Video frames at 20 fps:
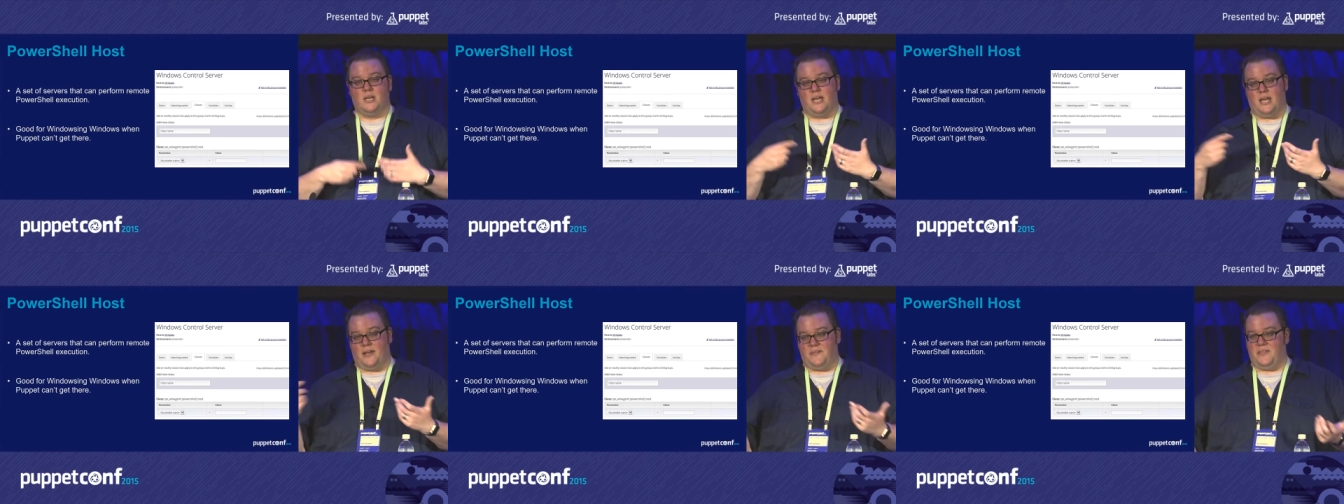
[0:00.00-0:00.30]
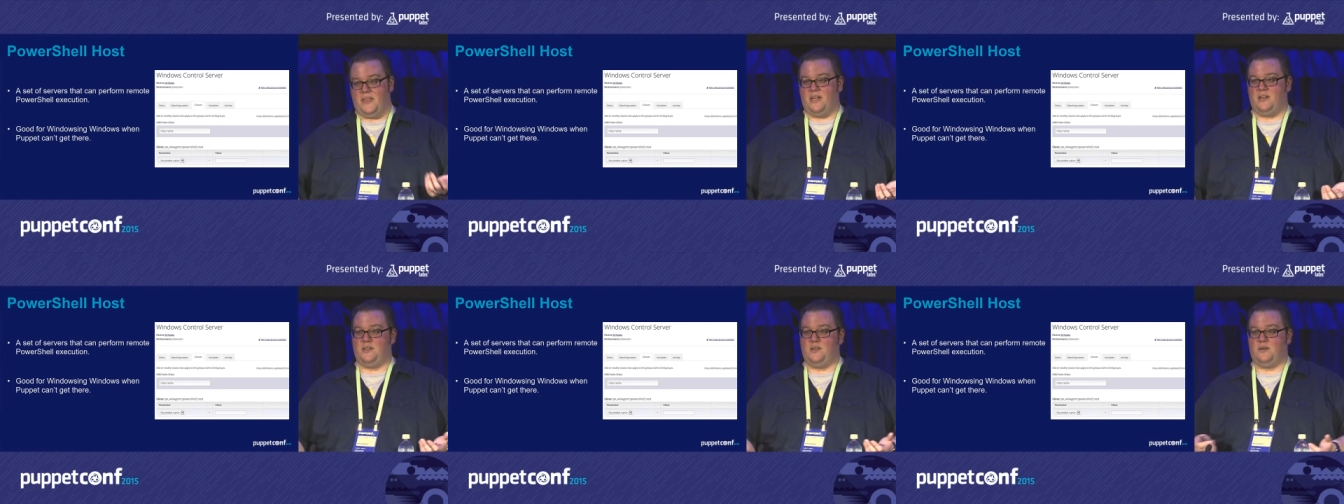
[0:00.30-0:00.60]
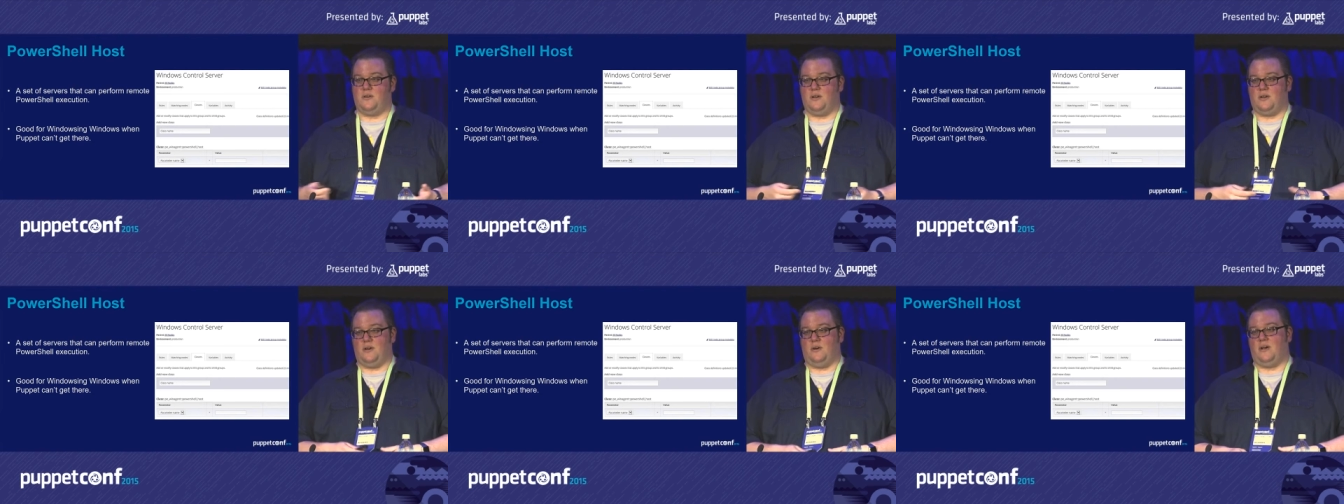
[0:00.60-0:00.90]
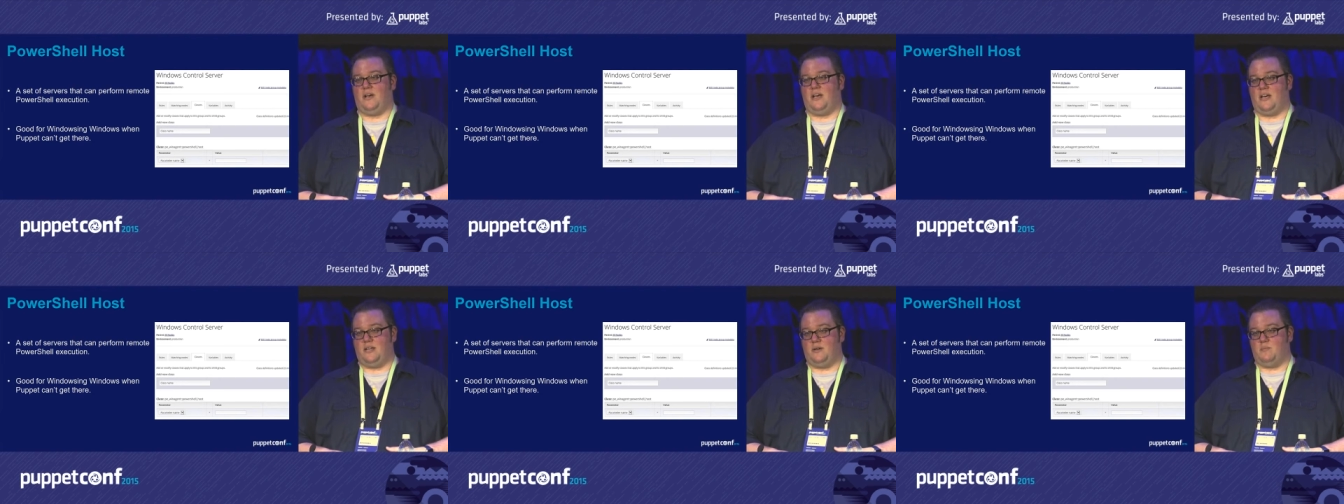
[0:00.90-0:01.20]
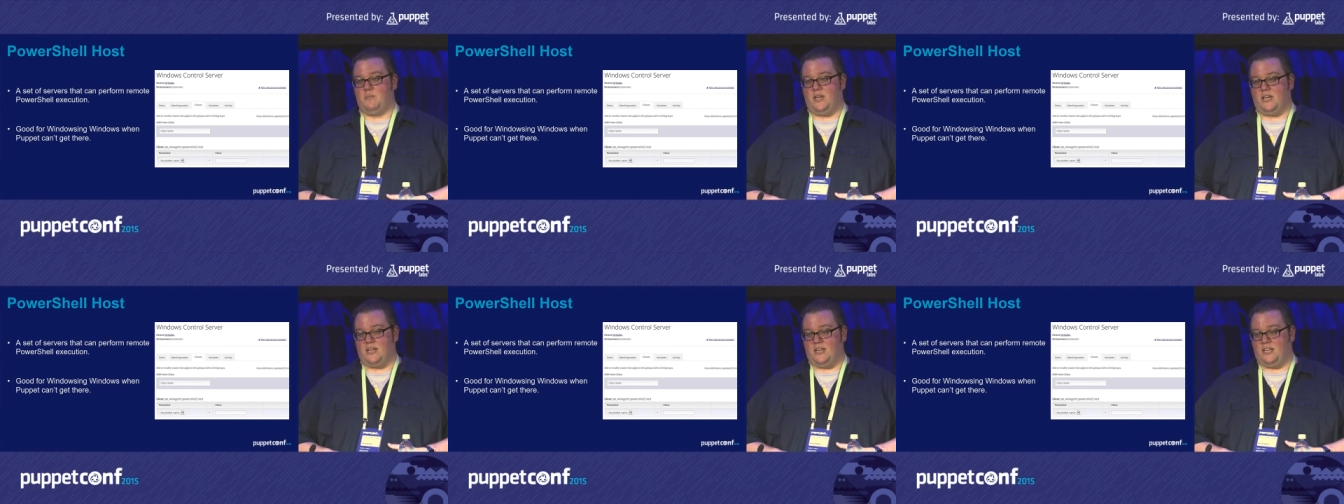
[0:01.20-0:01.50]
and then you can go ahead
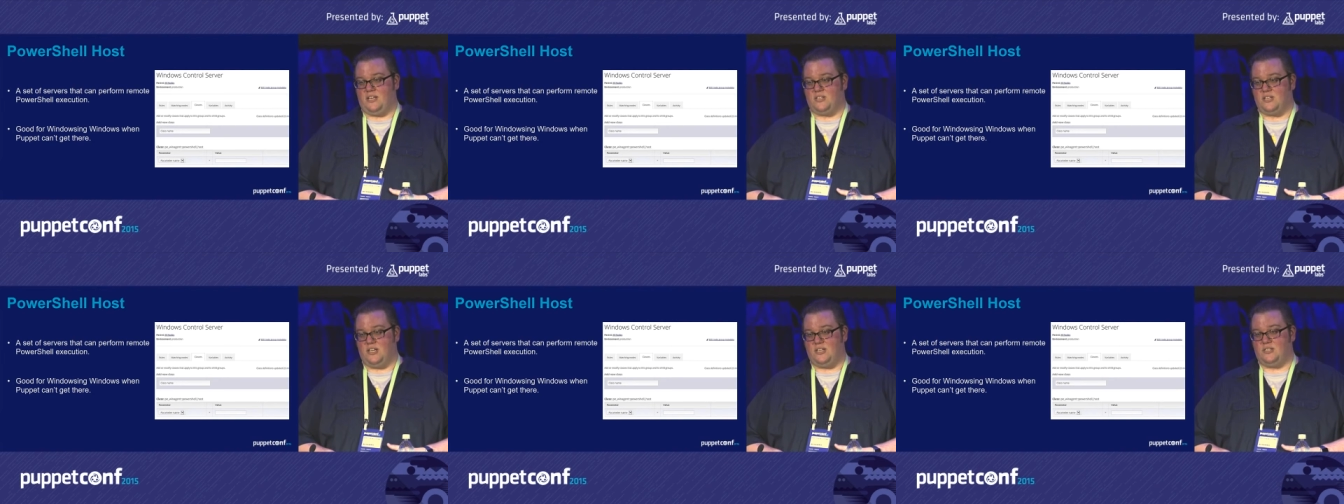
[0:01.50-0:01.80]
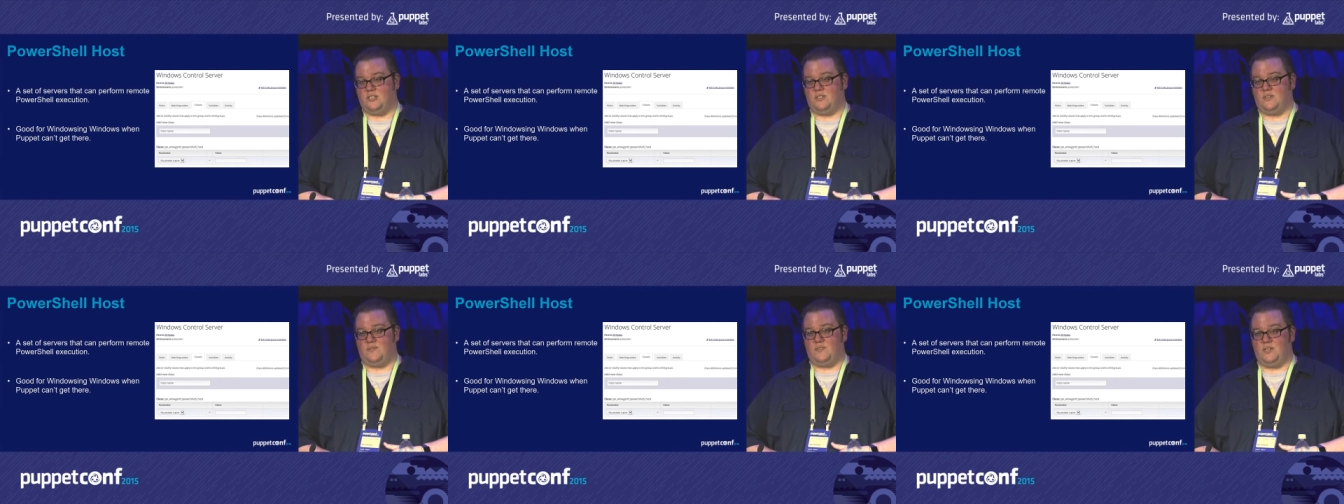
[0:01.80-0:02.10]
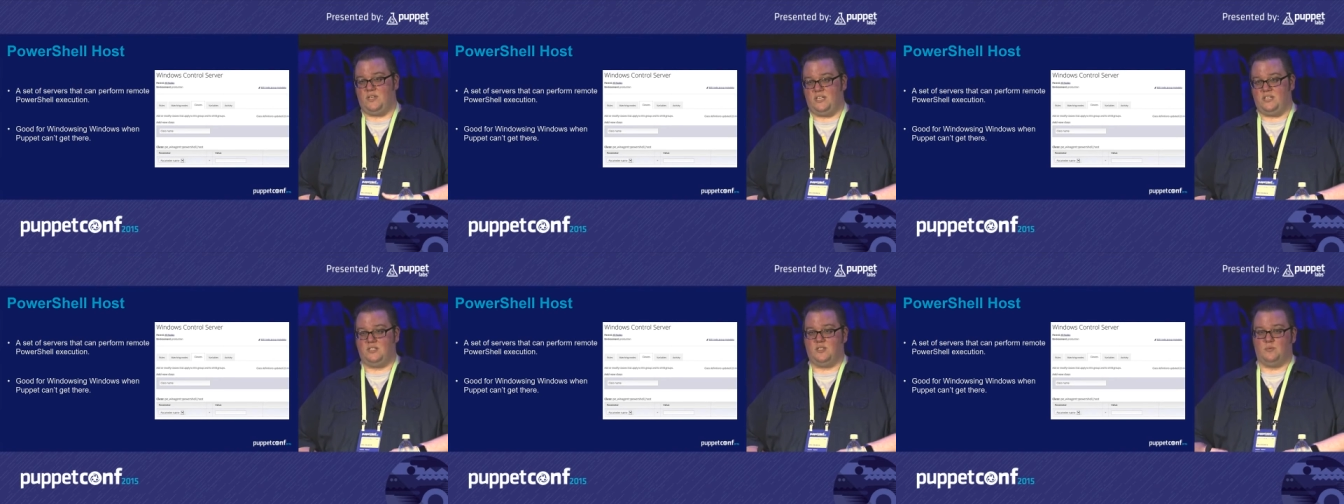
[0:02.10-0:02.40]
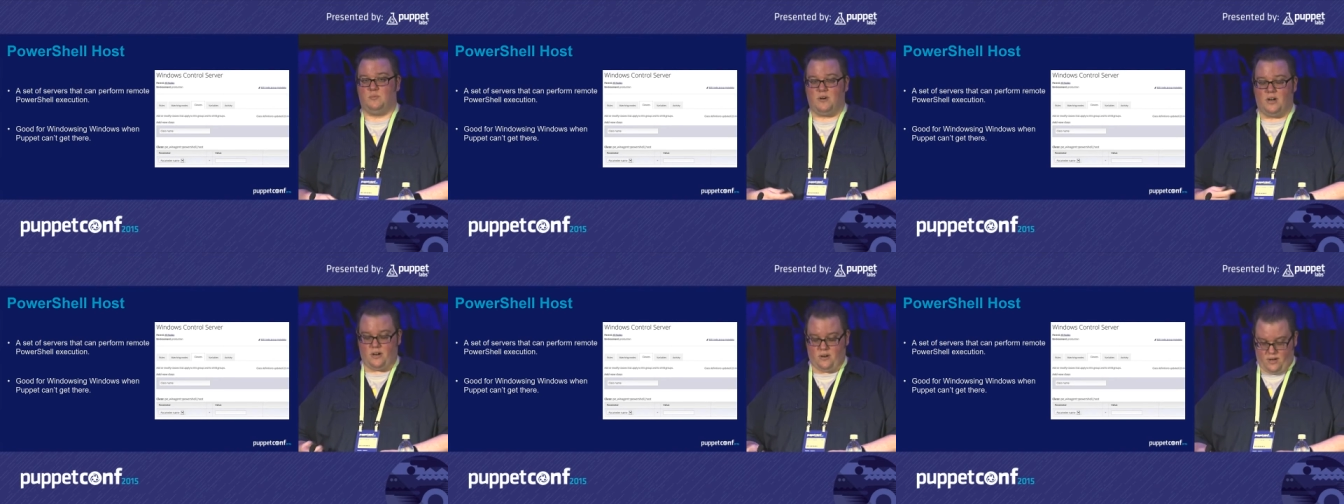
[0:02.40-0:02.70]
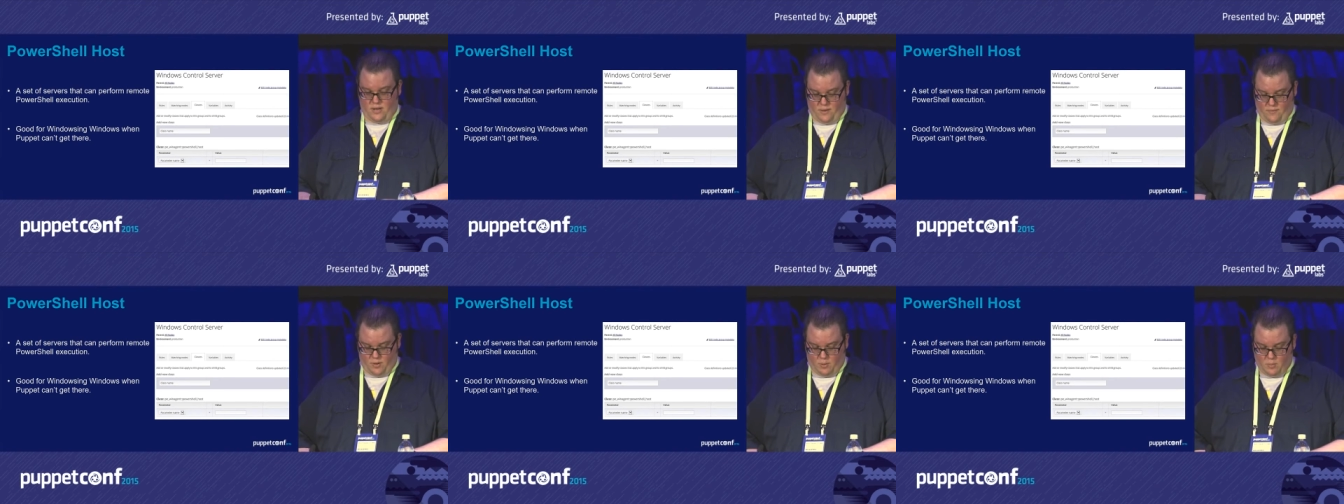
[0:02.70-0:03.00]
and make any changes if you need to prior
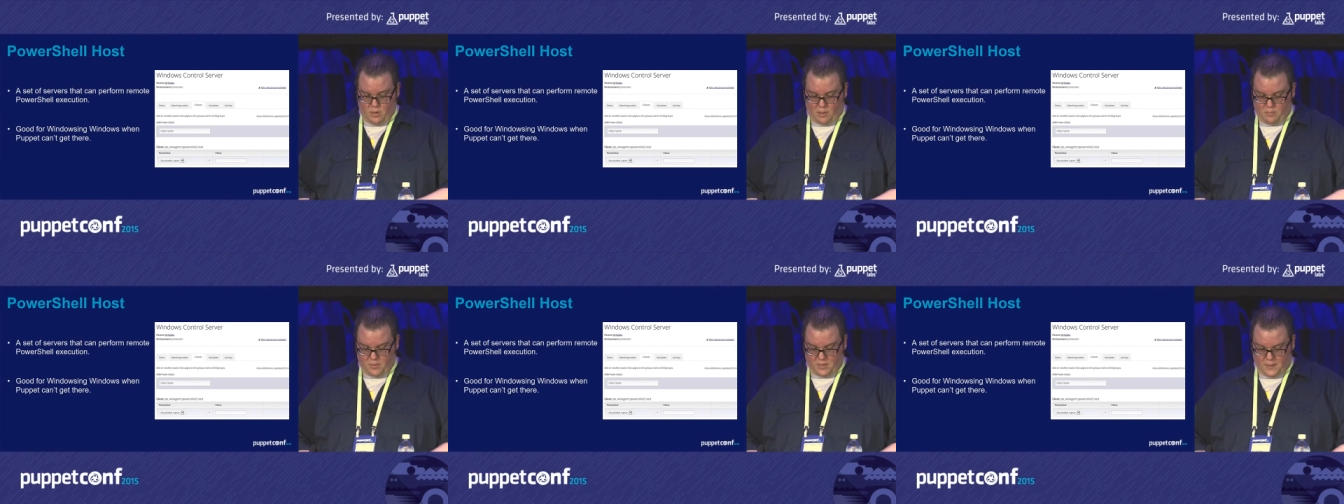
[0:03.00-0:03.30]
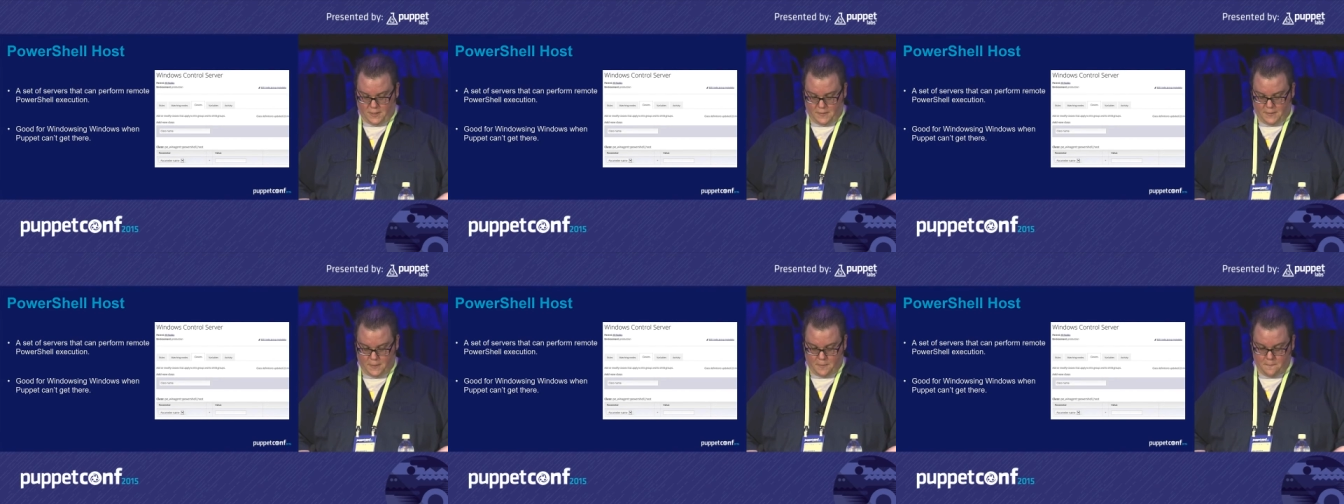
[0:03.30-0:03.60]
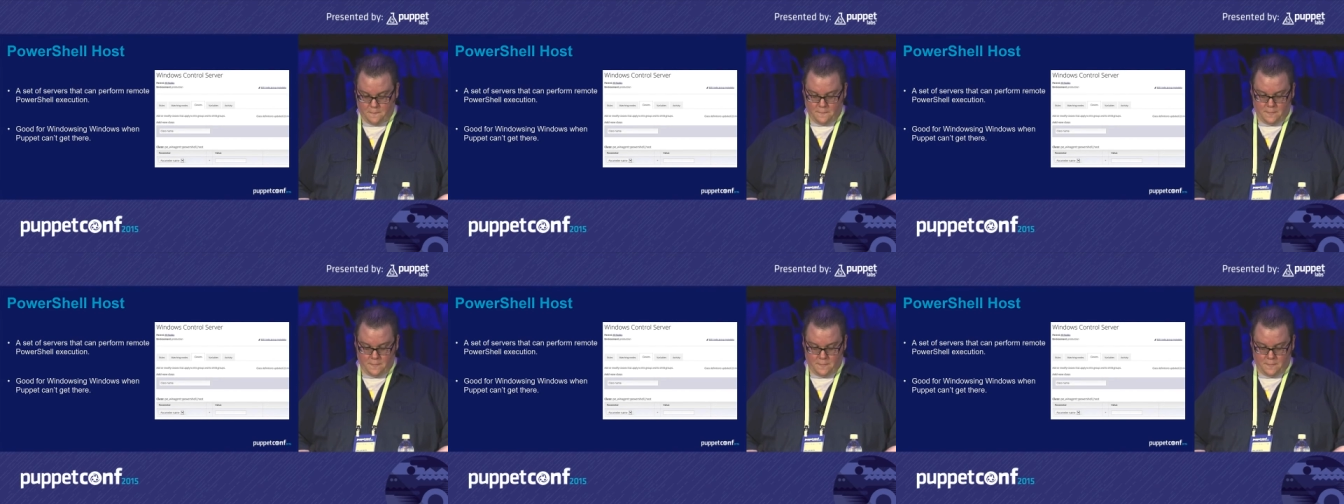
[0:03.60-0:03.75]
to having Puppet on there.